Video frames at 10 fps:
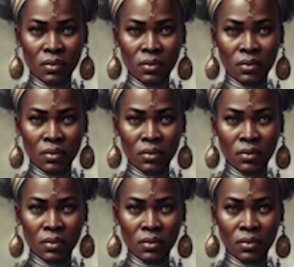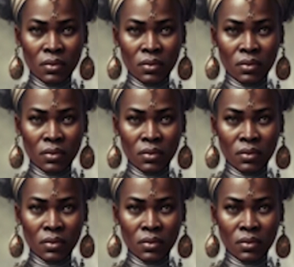
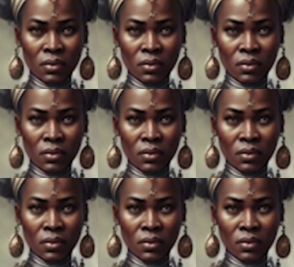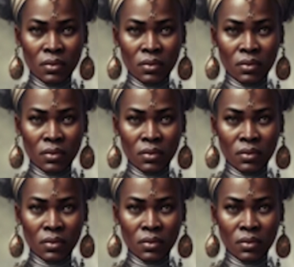(no lip movement)